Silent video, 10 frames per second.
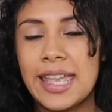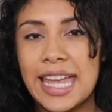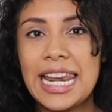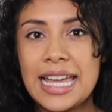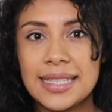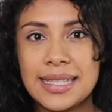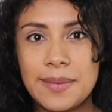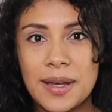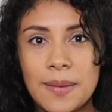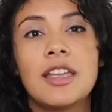Qué
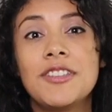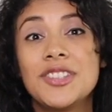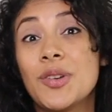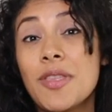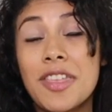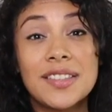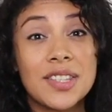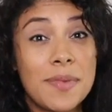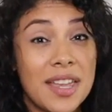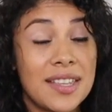lástima. If you don't think
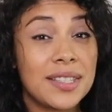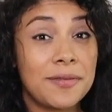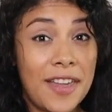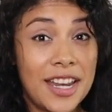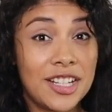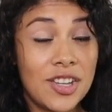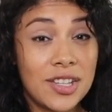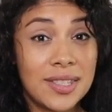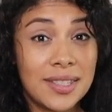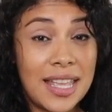something is fair, you
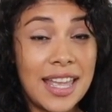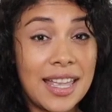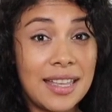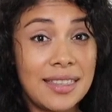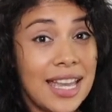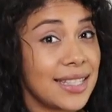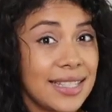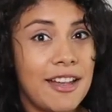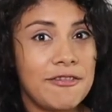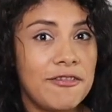could say,
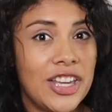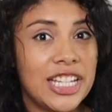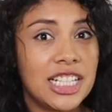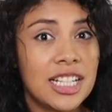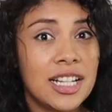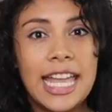that's not fair.